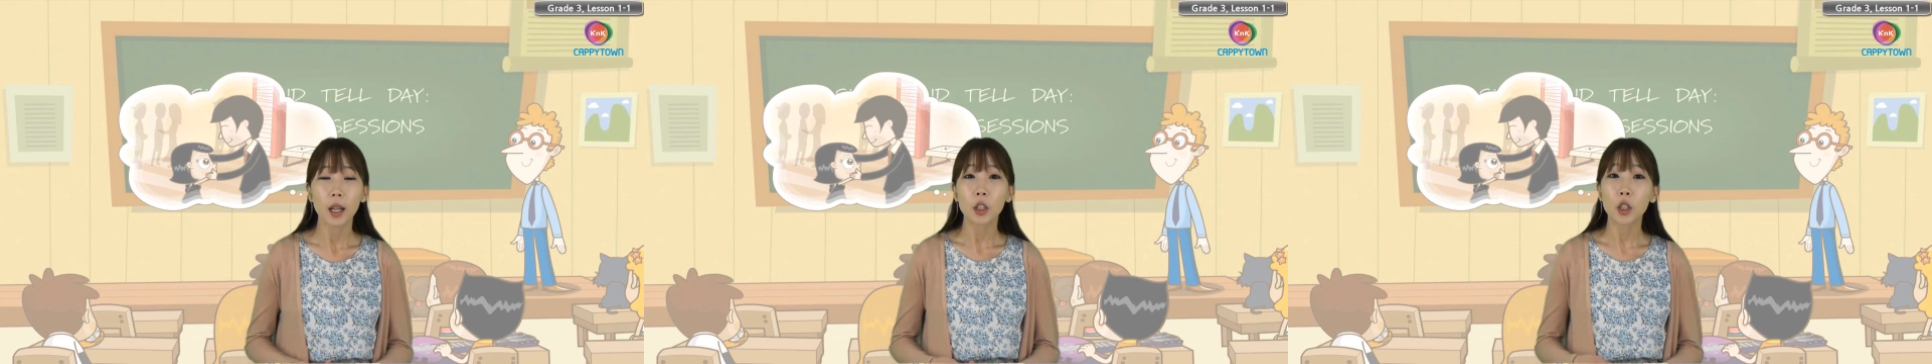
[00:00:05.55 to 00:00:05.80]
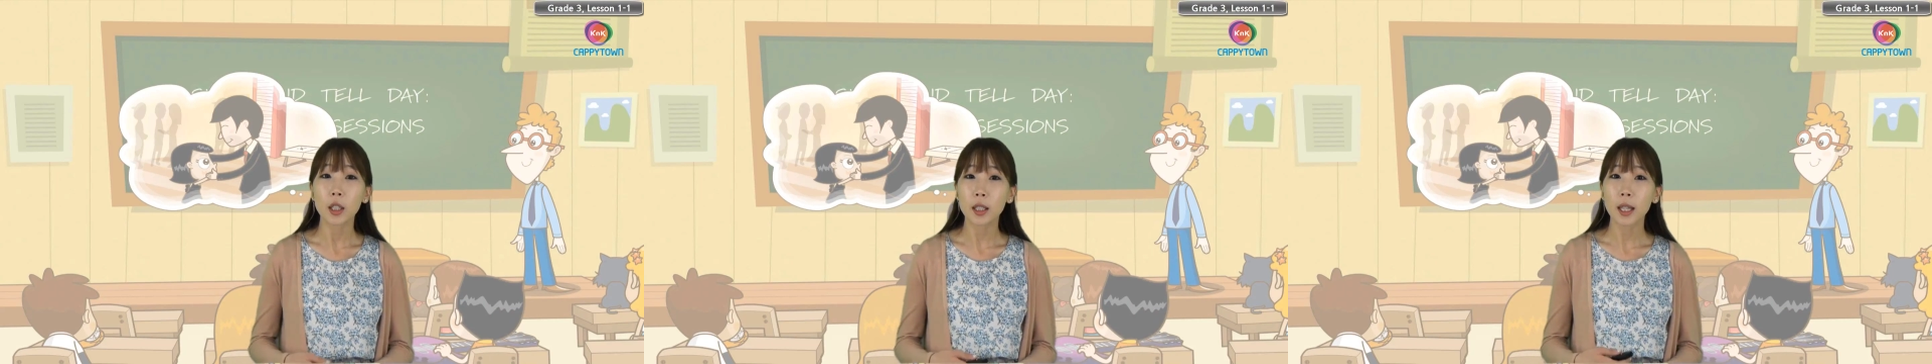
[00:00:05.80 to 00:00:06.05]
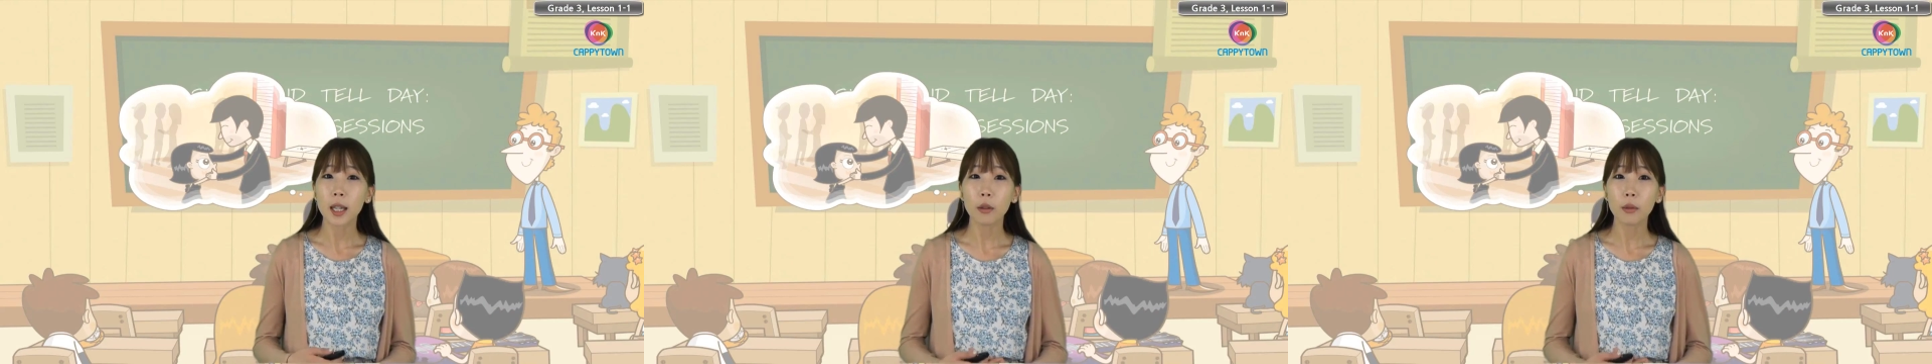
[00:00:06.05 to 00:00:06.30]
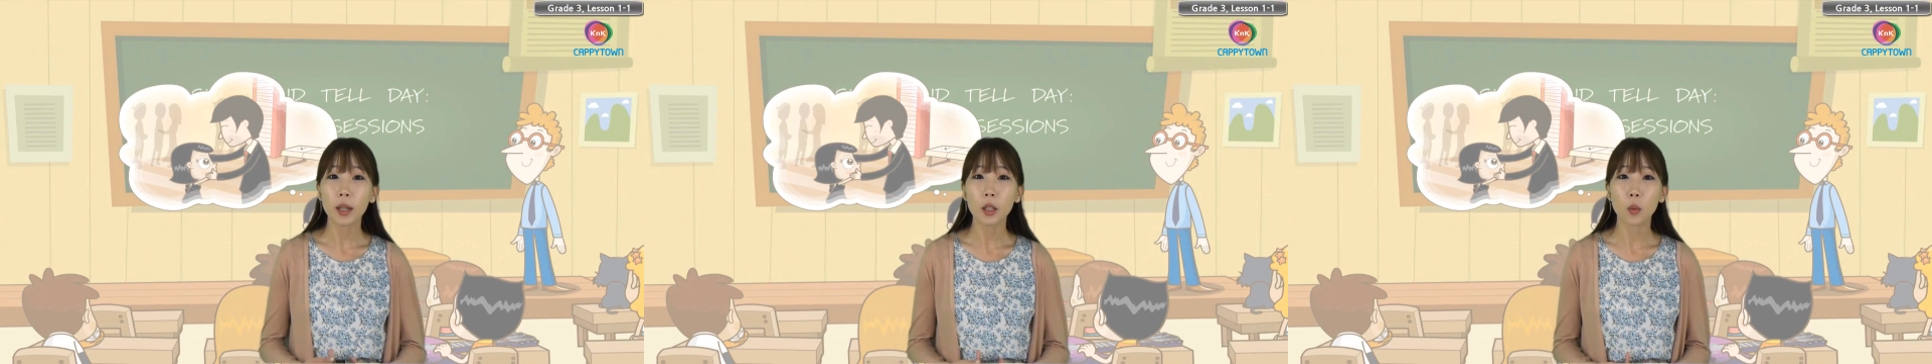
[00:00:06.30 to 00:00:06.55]
Just like
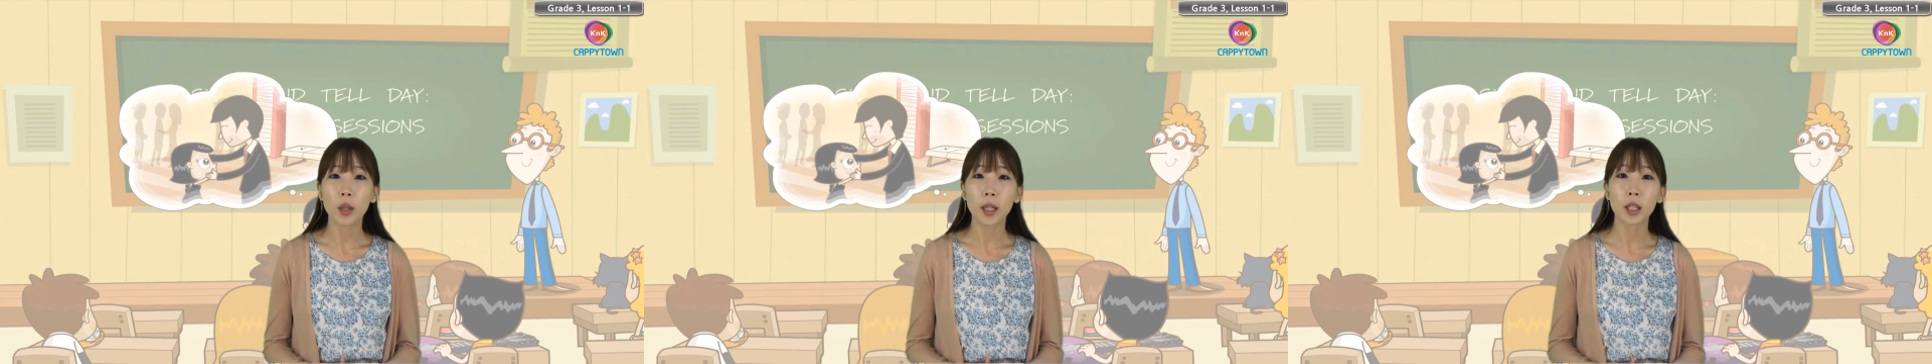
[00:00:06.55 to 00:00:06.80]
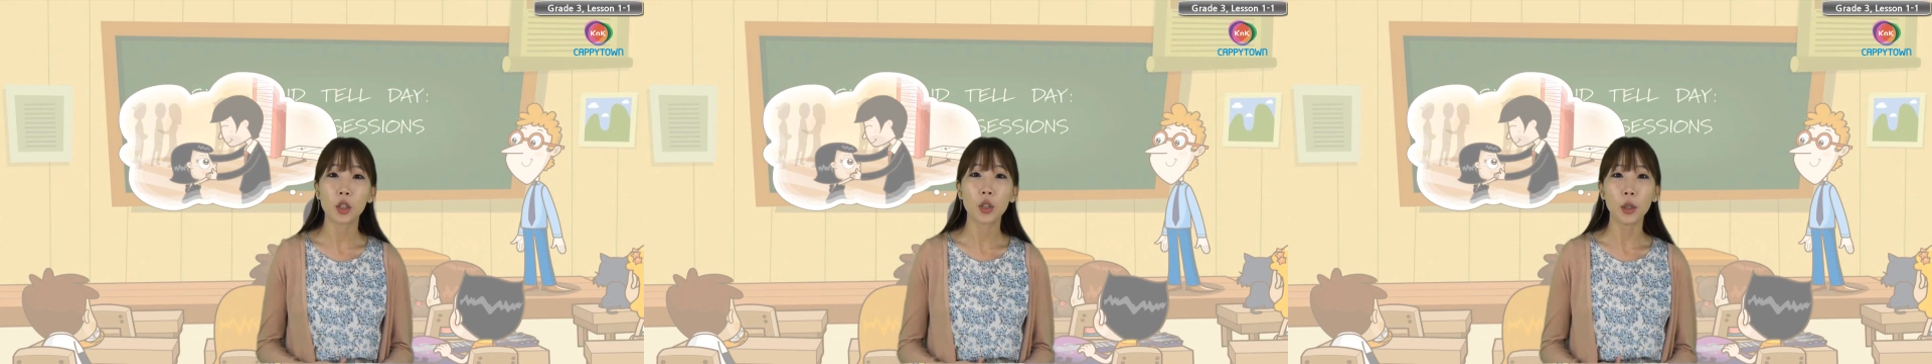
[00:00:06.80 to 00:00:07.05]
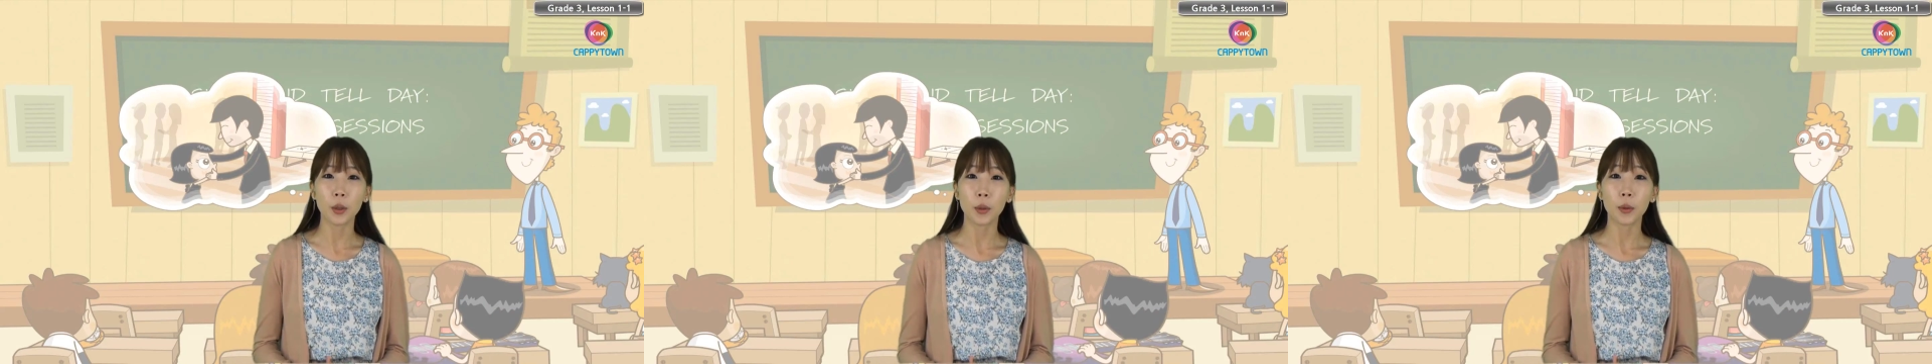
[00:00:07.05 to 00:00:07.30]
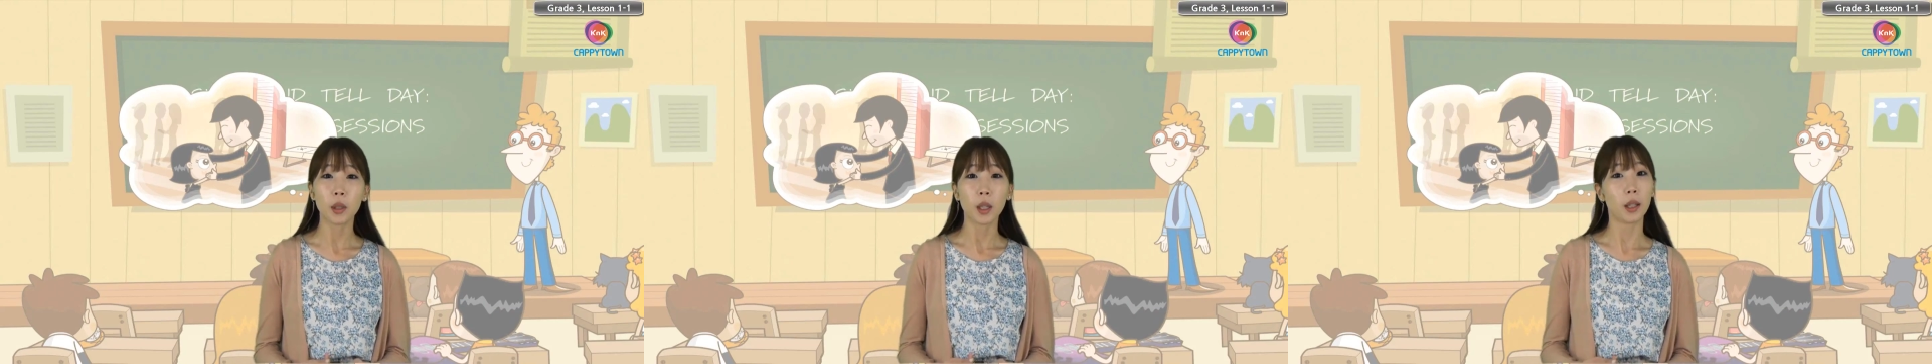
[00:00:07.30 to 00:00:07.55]
Grades 1 and
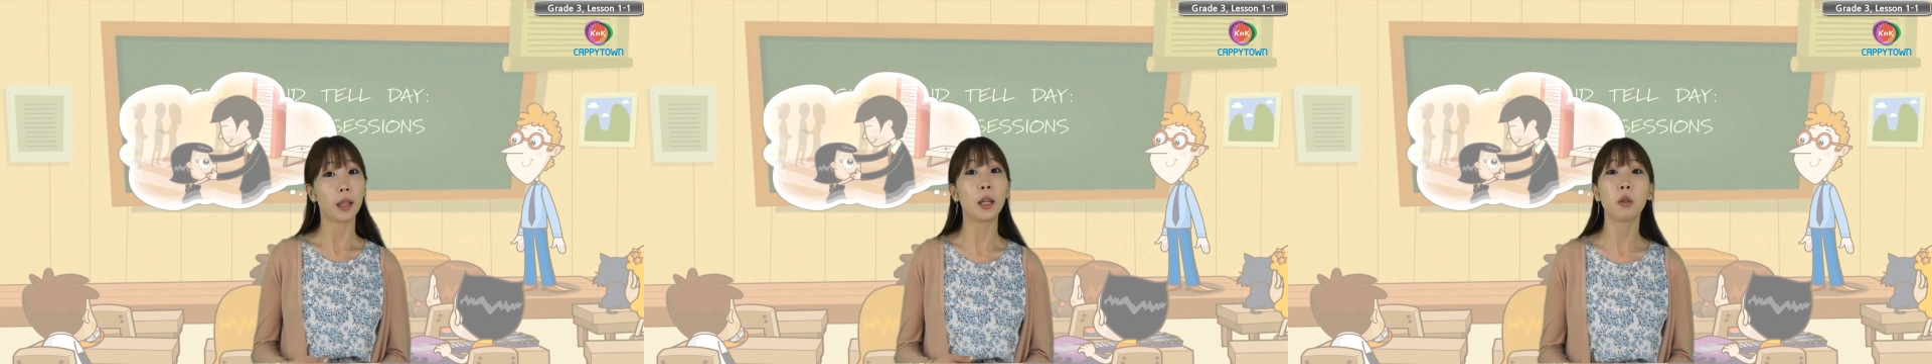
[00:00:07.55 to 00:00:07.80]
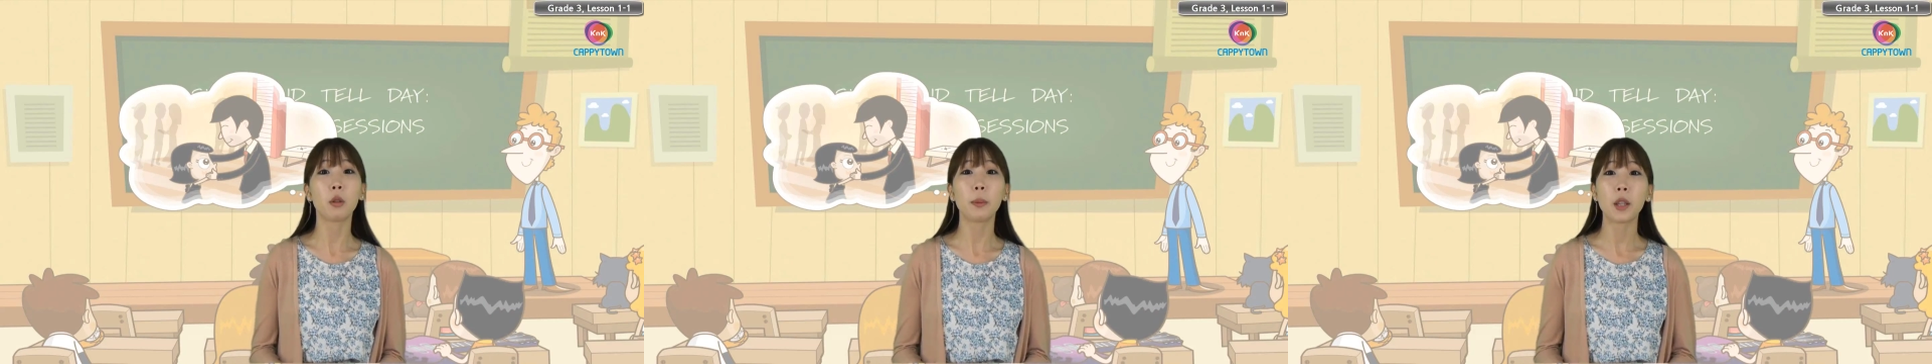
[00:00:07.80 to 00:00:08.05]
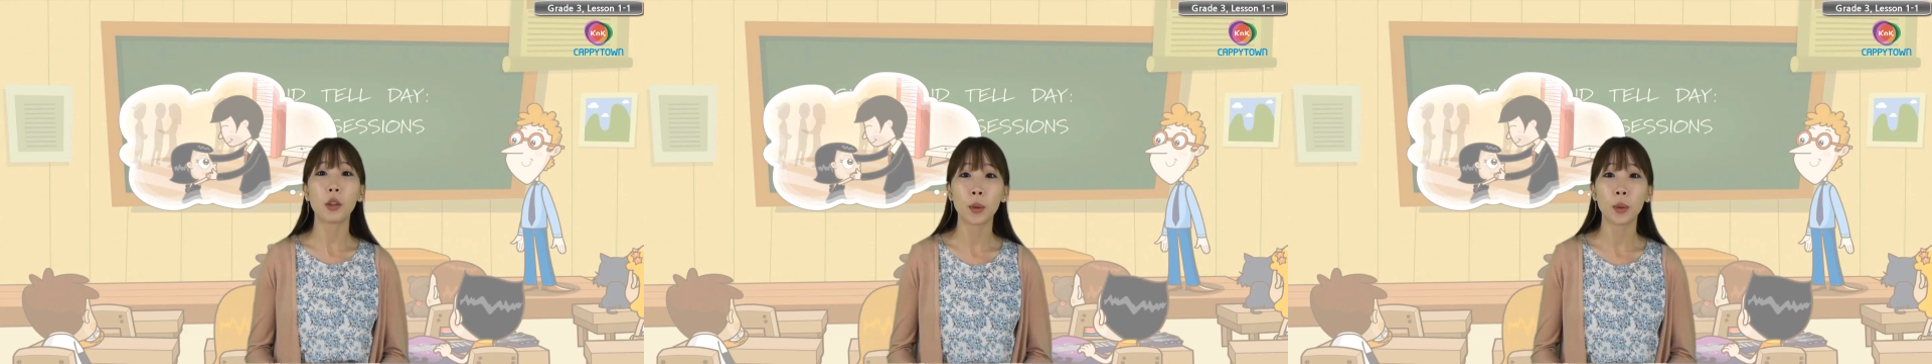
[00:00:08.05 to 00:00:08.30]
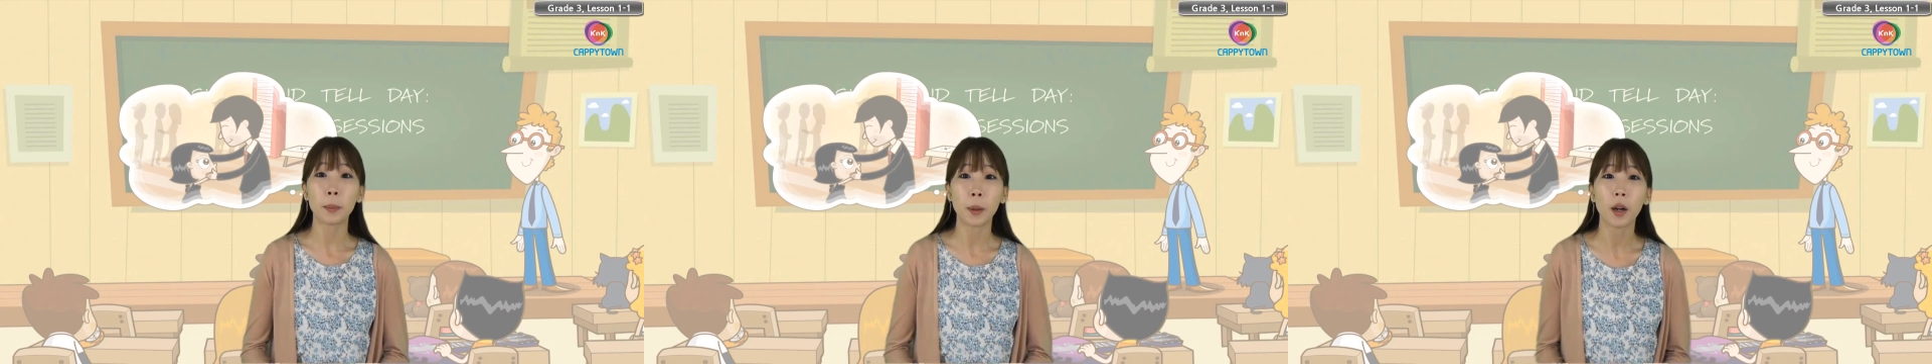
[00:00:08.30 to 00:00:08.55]
2, there will be
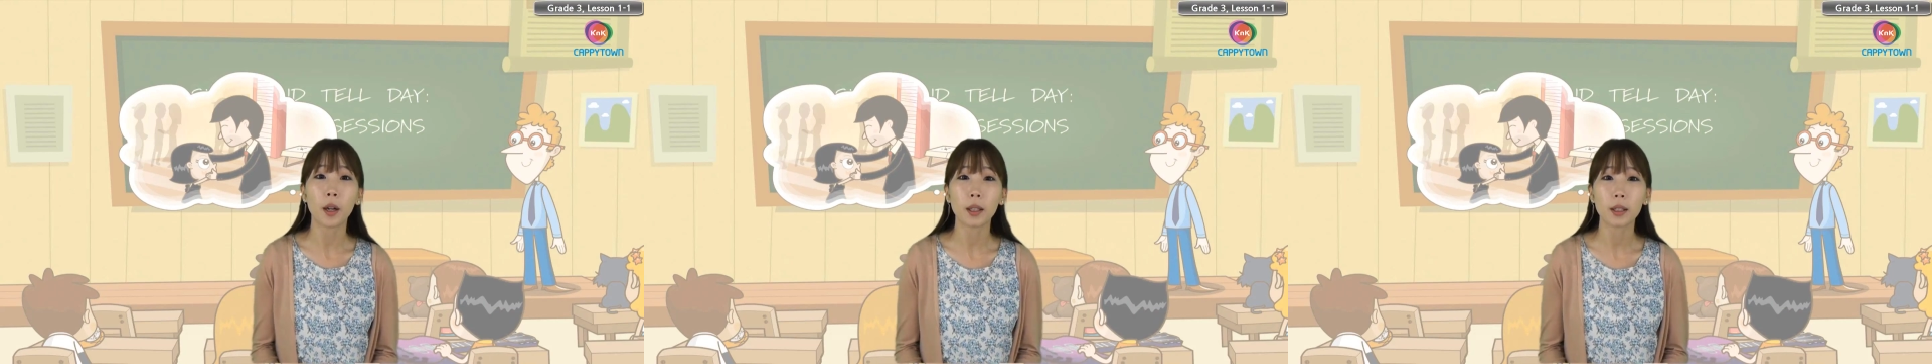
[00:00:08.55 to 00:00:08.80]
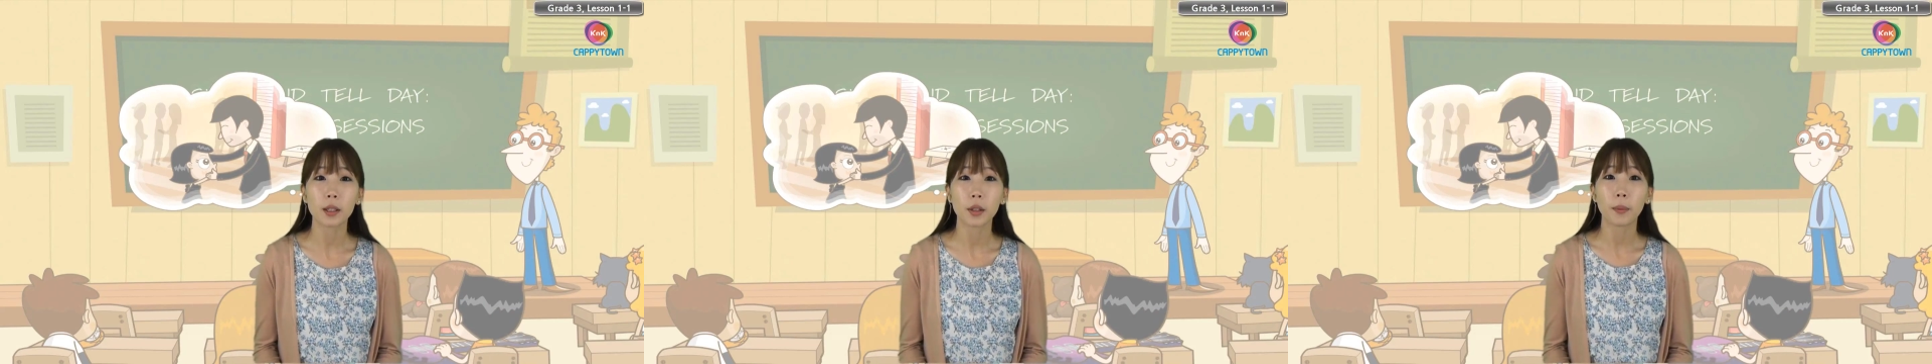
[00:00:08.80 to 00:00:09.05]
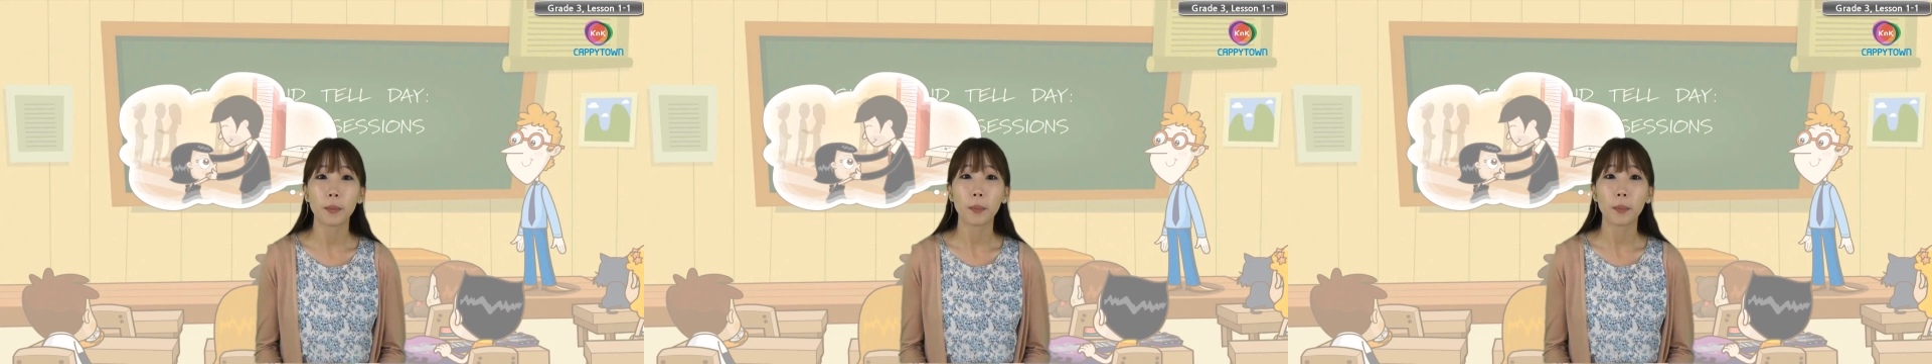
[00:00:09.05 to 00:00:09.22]
3 parts.